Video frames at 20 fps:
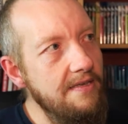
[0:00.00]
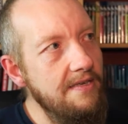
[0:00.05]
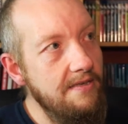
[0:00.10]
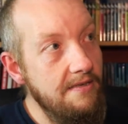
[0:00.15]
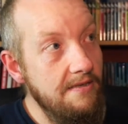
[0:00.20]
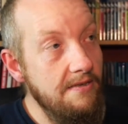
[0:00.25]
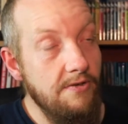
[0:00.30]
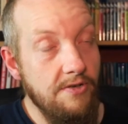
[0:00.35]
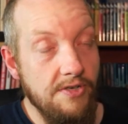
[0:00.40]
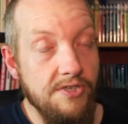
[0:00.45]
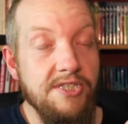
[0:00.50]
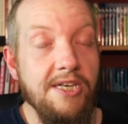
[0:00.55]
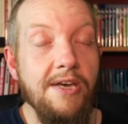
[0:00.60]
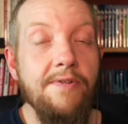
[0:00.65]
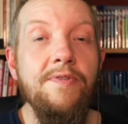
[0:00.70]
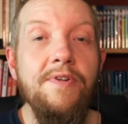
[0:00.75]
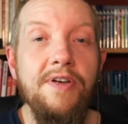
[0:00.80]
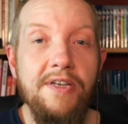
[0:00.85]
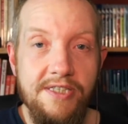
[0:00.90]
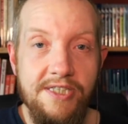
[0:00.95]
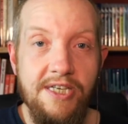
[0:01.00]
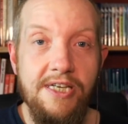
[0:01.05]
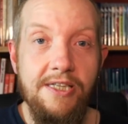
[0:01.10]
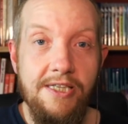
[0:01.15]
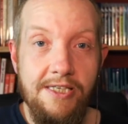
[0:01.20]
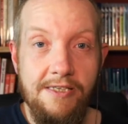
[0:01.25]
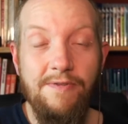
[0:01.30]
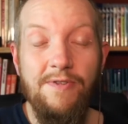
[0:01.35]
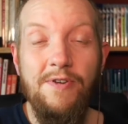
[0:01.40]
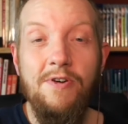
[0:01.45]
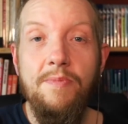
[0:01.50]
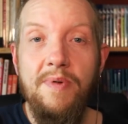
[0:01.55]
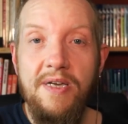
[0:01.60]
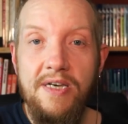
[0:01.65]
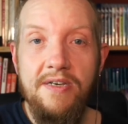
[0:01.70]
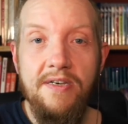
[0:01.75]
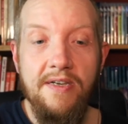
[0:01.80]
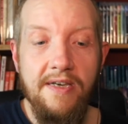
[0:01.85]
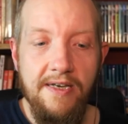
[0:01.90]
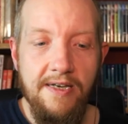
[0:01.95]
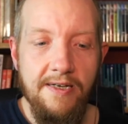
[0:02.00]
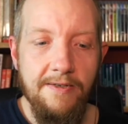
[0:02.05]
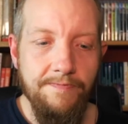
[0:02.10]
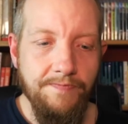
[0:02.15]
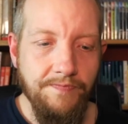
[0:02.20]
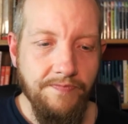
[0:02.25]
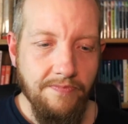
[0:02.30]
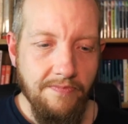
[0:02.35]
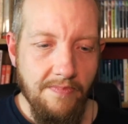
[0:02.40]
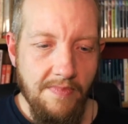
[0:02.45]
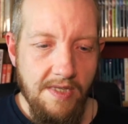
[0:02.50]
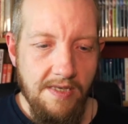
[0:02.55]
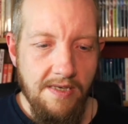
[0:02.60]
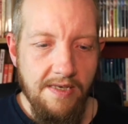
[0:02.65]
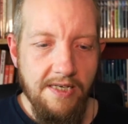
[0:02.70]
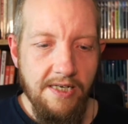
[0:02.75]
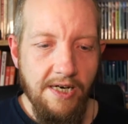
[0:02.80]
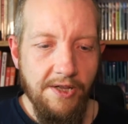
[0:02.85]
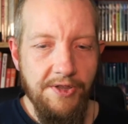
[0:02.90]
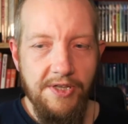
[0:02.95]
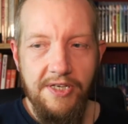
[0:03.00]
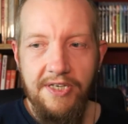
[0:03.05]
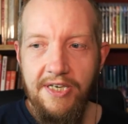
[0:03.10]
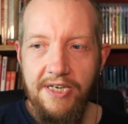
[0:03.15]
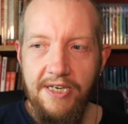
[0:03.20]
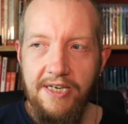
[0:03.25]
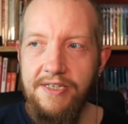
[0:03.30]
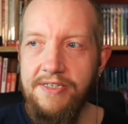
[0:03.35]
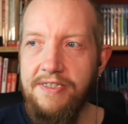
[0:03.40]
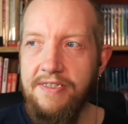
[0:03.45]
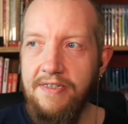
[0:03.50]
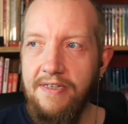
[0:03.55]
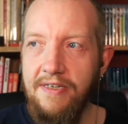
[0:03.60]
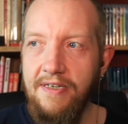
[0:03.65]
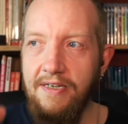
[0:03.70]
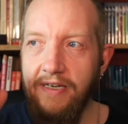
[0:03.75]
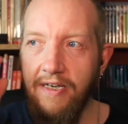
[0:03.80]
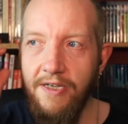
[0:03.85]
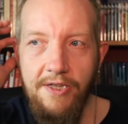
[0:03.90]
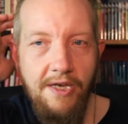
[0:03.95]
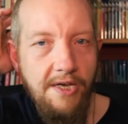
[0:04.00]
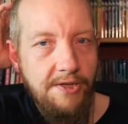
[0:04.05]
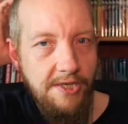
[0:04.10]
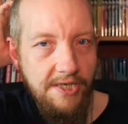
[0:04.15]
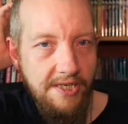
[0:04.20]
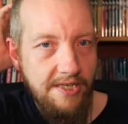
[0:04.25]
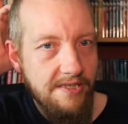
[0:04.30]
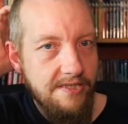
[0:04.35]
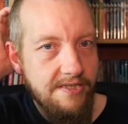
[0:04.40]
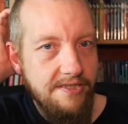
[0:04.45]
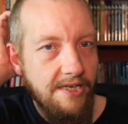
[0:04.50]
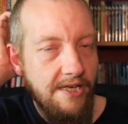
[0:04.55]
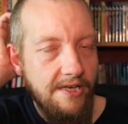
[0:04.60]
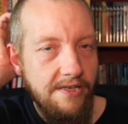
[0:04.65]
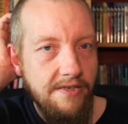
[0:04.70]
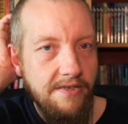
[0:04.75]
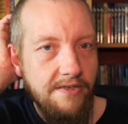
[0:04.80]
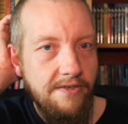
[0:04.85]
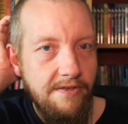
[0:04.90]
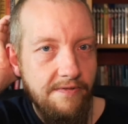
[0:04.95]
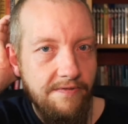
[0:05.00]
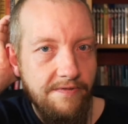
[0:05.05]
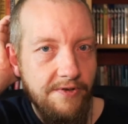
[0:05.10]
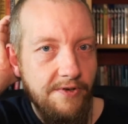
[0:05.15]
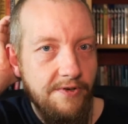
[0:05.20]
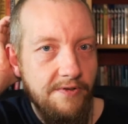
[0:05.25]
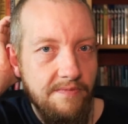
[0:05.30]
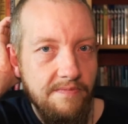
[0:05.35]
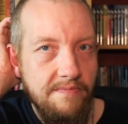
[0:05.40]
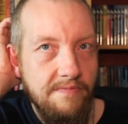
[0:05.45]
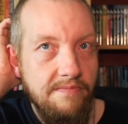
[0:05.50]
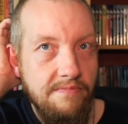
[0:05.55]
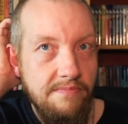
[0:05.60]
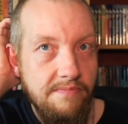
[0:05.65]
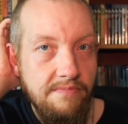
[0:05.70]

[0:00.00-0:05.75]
You can definitely see this film in there, and I think it's done the film.